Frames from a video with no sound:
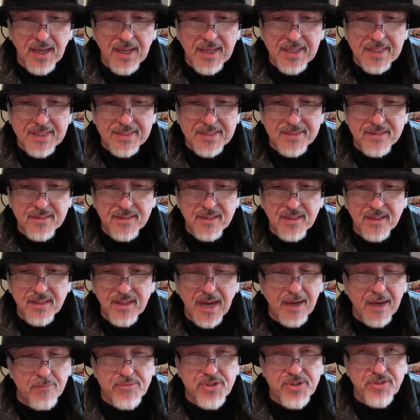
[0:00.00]
and
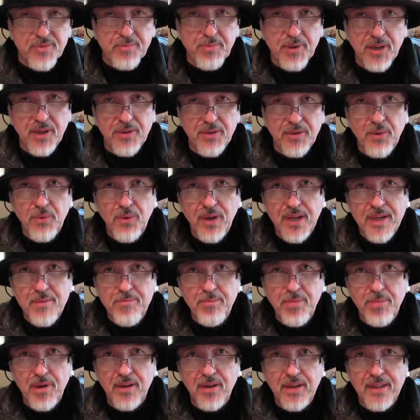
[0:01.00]
I'm just blown away
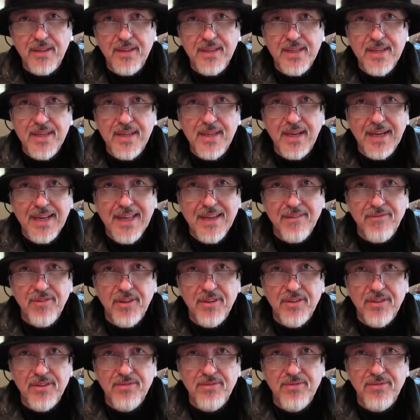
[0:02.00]
by the
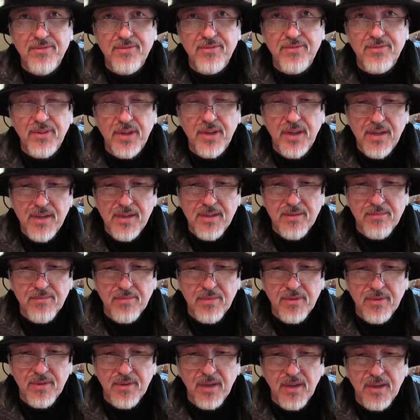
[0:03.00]
level of
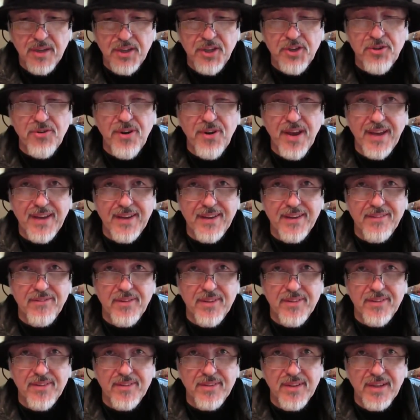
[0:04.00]

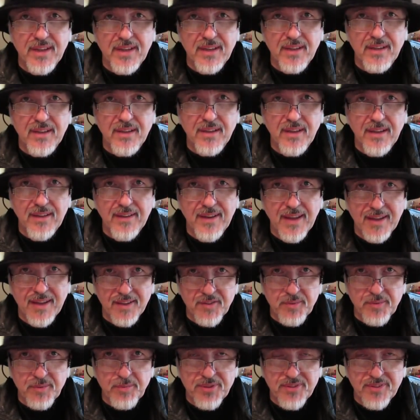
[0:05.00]
creativity and
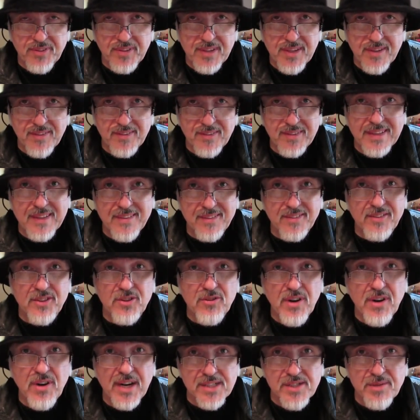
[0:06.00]
expertise in his
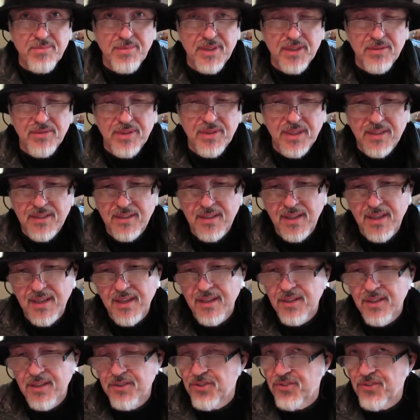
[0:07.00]
scratch building.
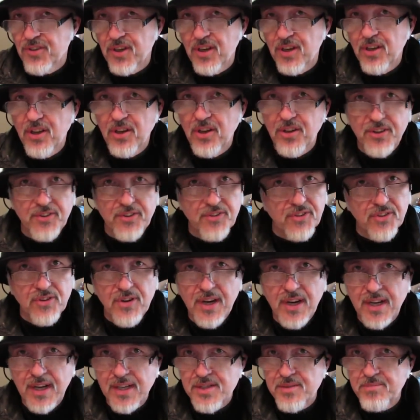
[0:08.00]
Does a lot of
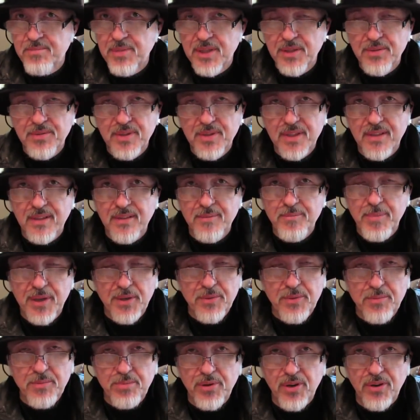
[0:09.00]
scratch
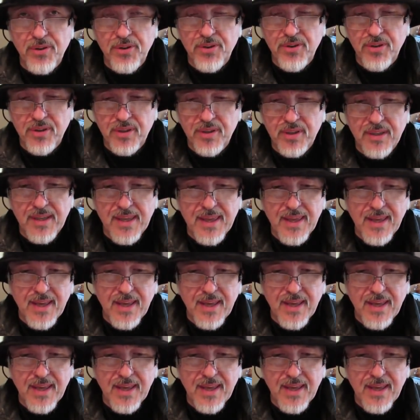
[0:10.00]
built product.